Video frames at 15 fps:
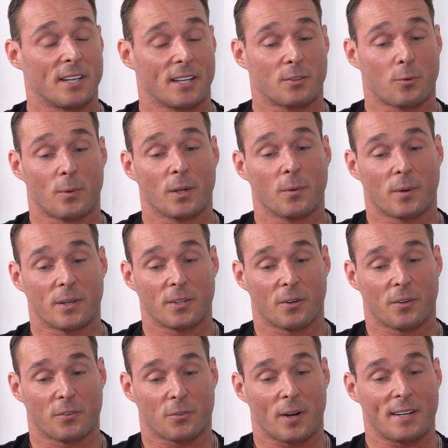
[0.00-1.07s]
like
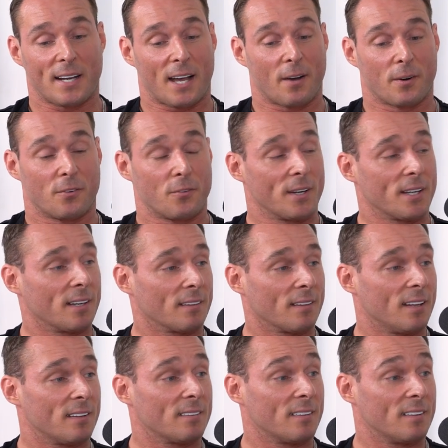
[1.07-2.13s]
21-year-olds right now are drinking
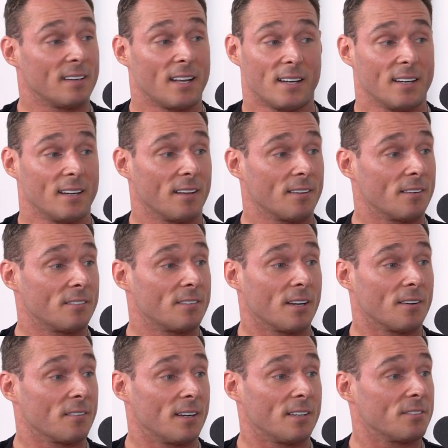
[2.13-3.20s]
less than any other
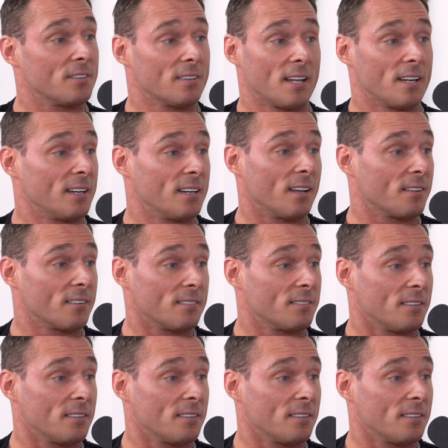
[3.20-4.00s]
generation at any other